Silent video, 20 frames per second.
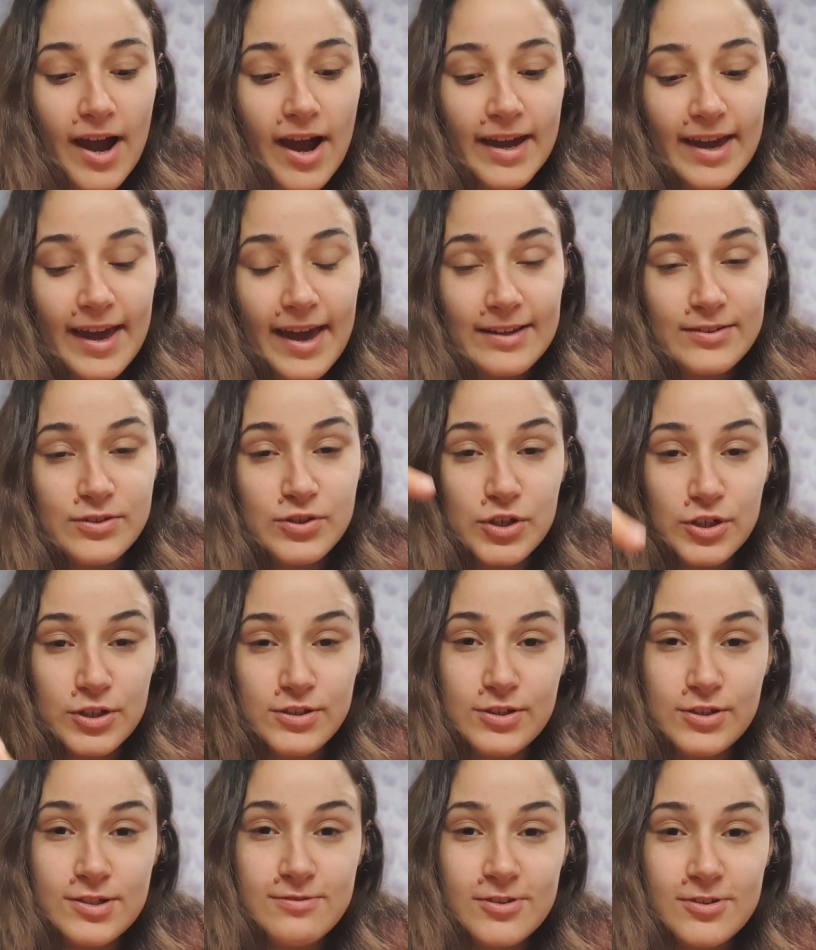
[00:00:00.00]

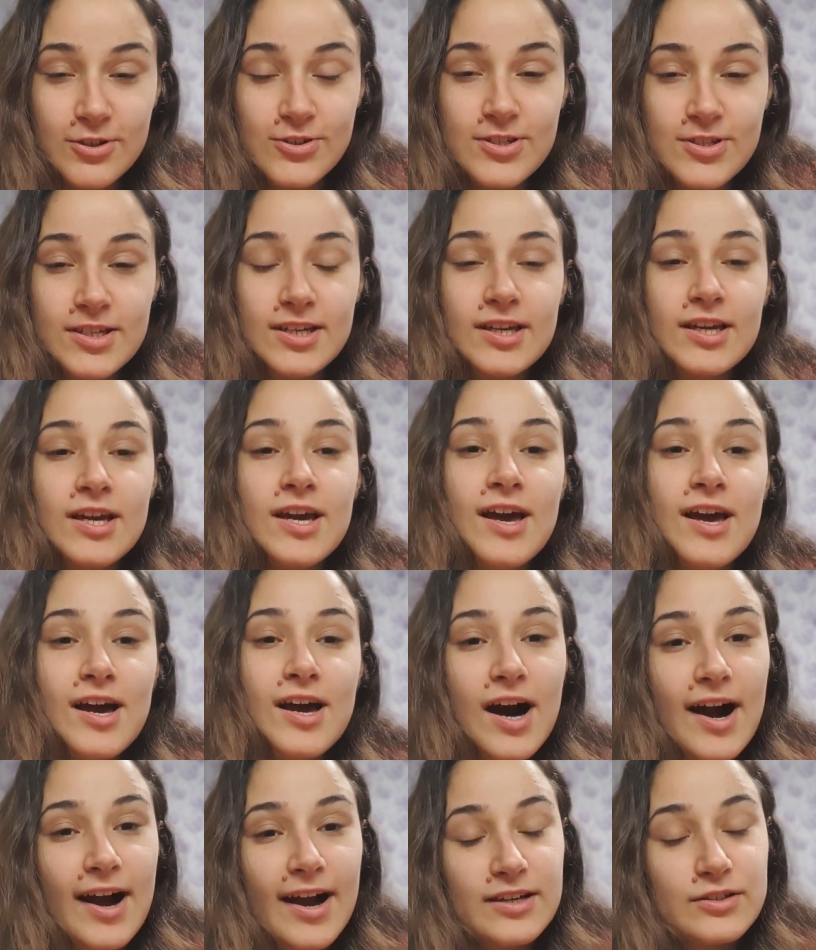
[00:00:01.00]
entered university,
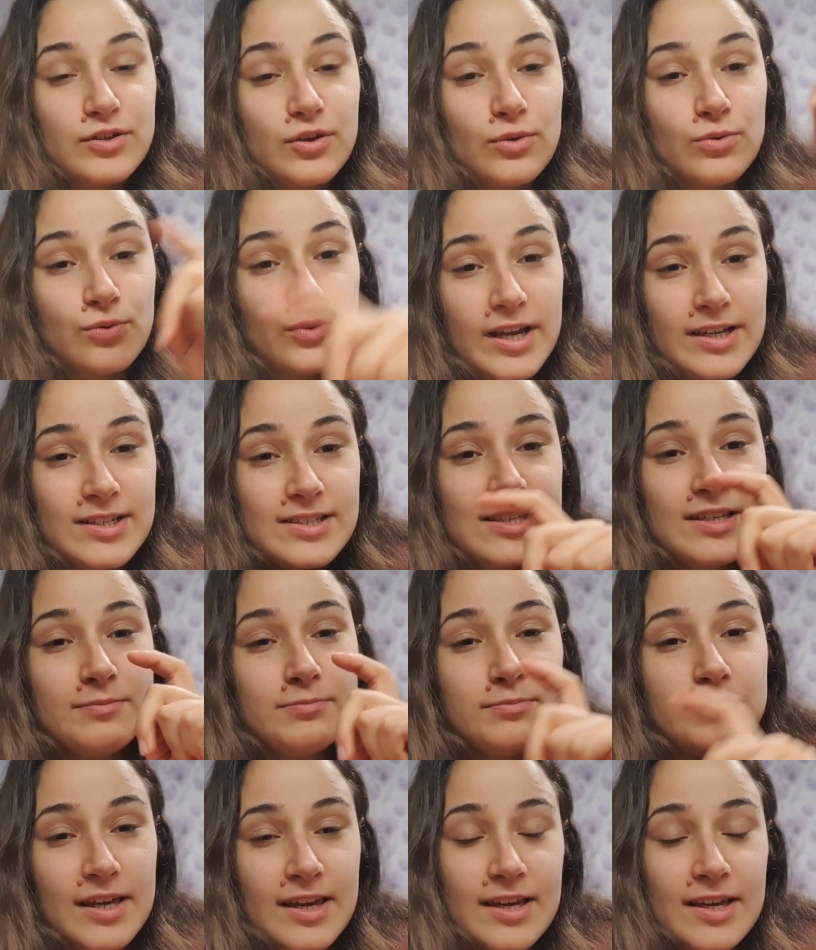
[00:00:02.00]
I had already
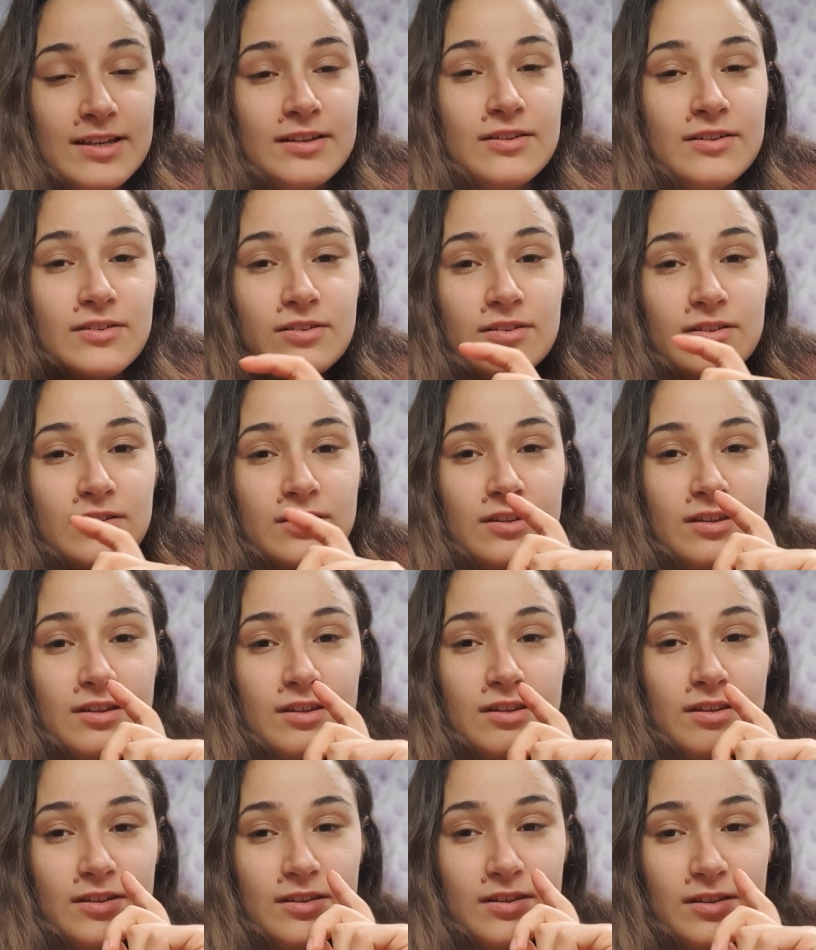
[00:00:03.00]
been
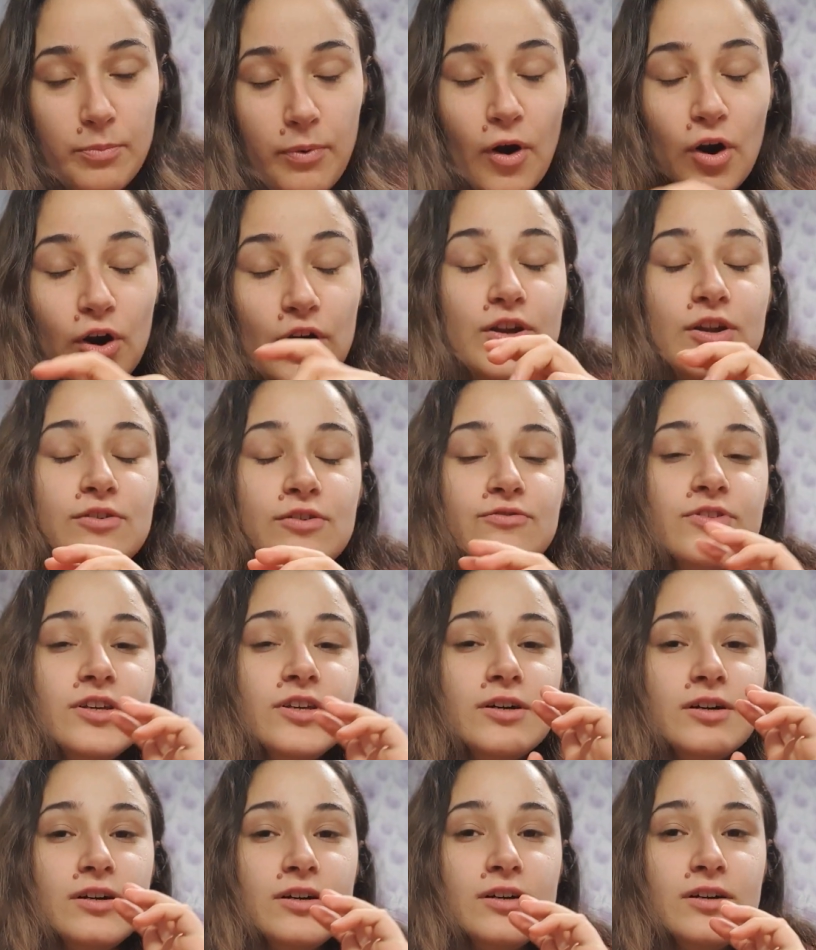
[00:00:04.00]
the part of
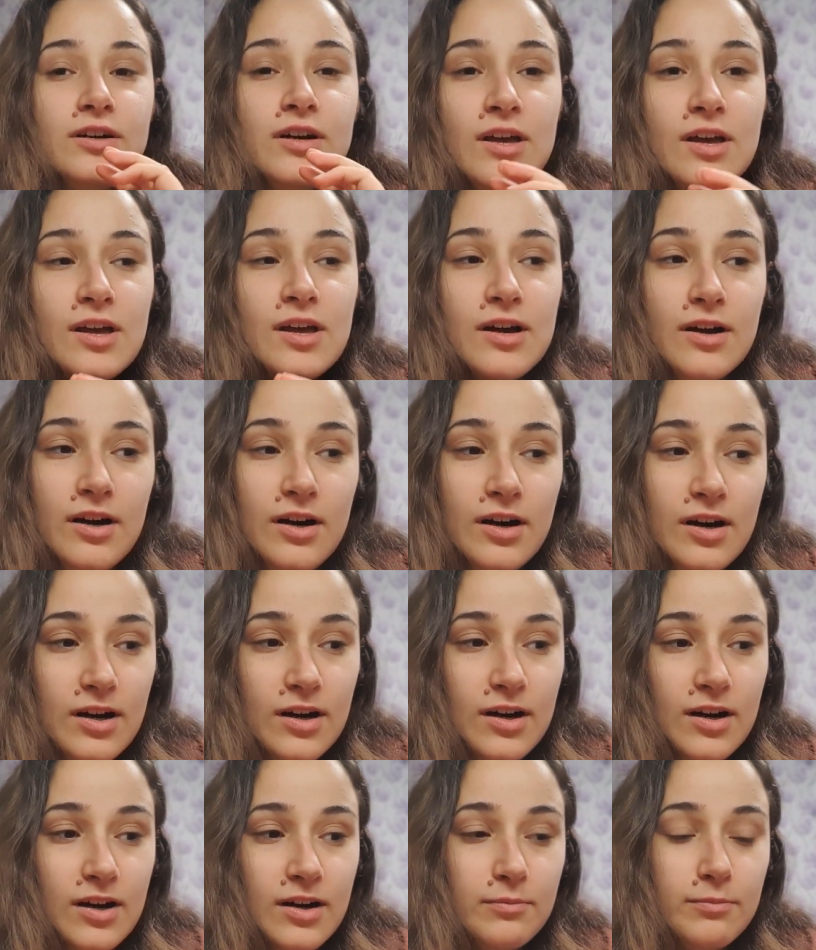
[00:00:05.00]
the
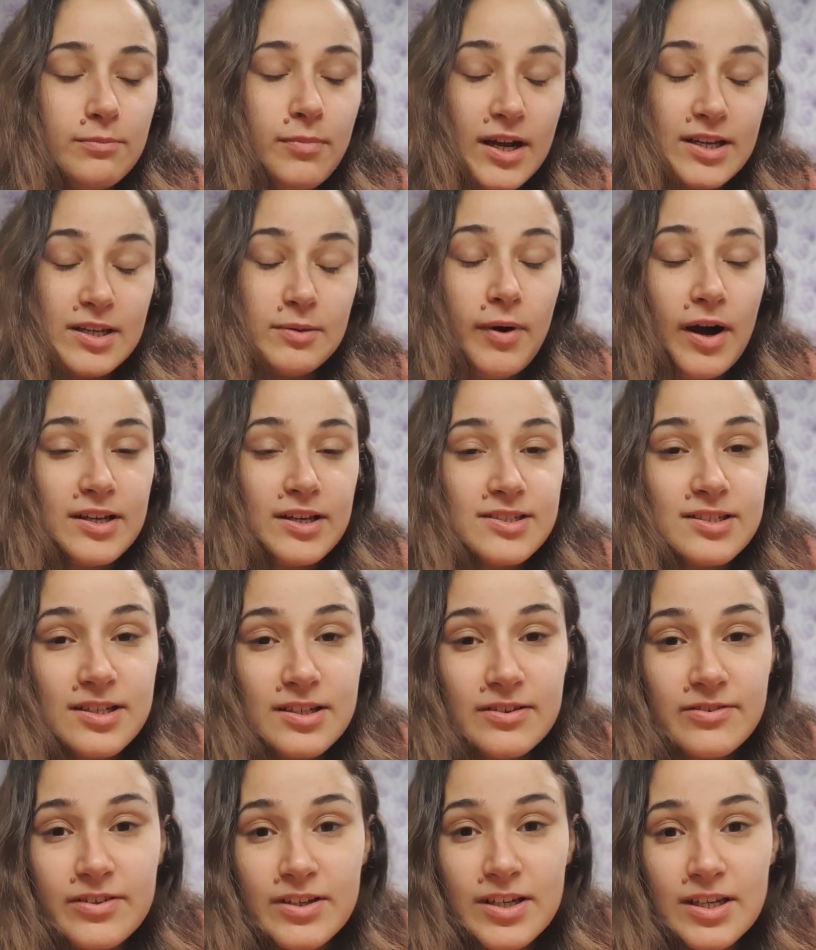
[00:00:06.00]
body
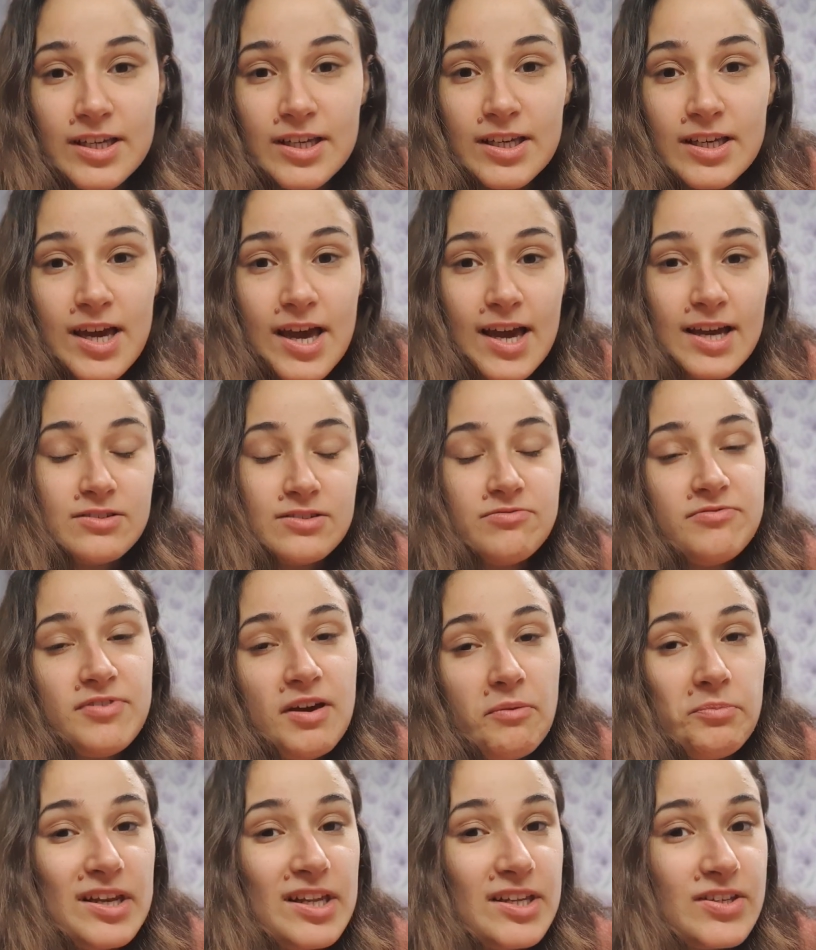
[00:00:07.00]
positivity and
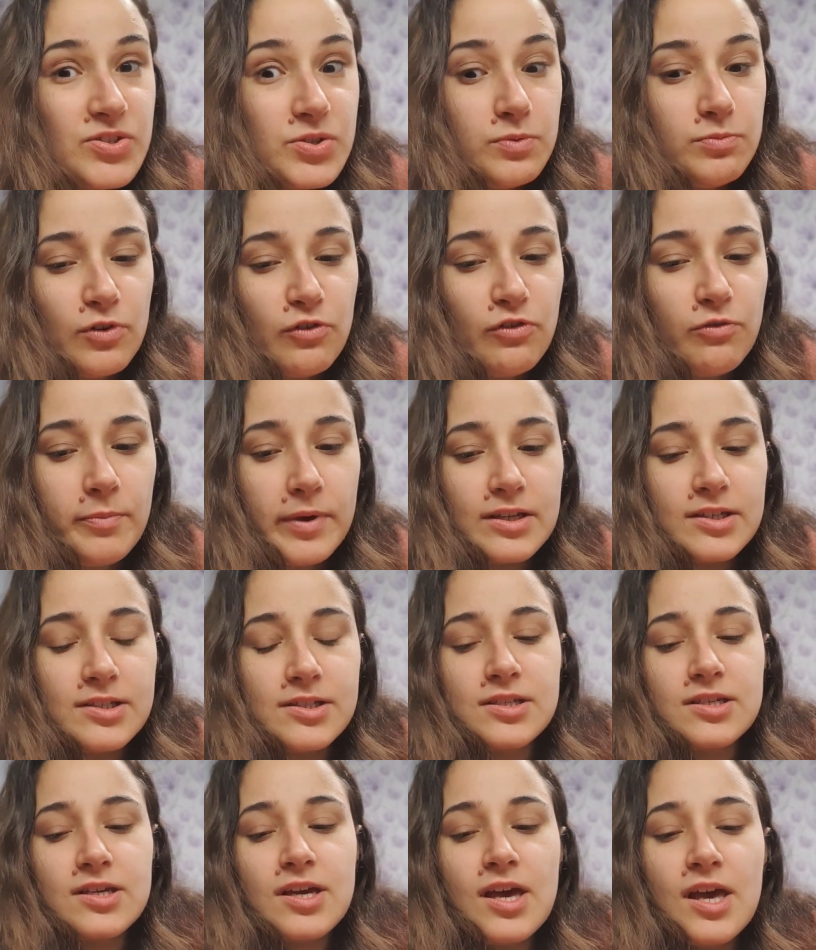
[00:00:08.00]
feminist
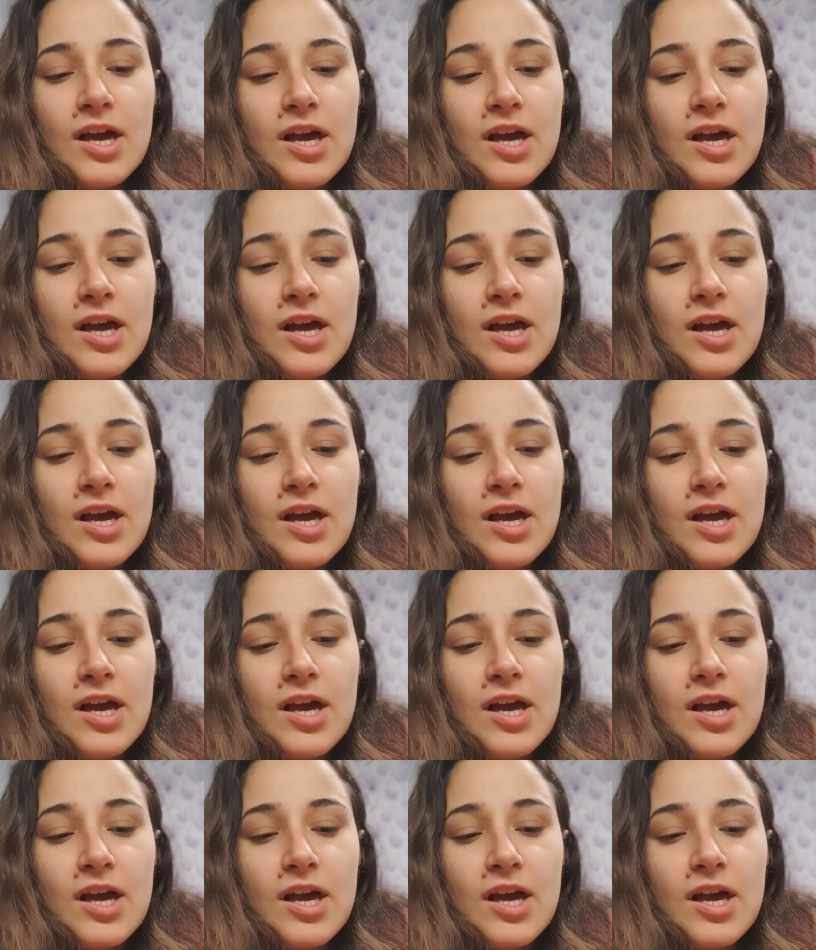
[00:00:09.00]
movement.